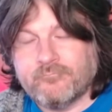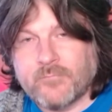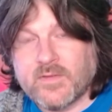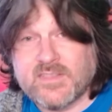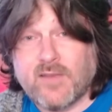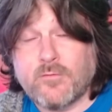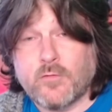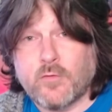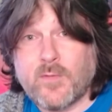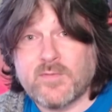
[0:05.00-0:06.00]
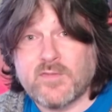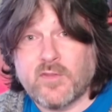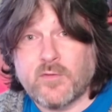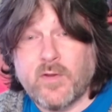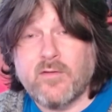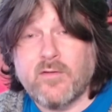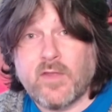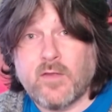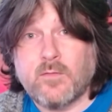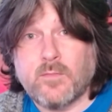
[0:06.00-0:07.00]
Time for another episode of the
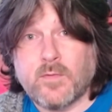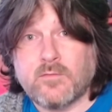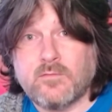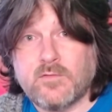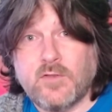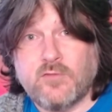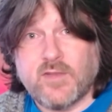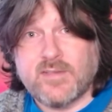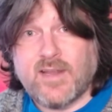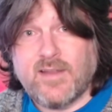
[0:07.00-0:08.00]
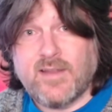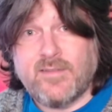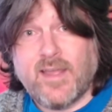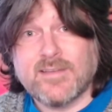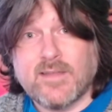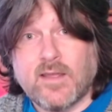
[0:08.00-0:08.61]
re-review, but you try telling the cats that.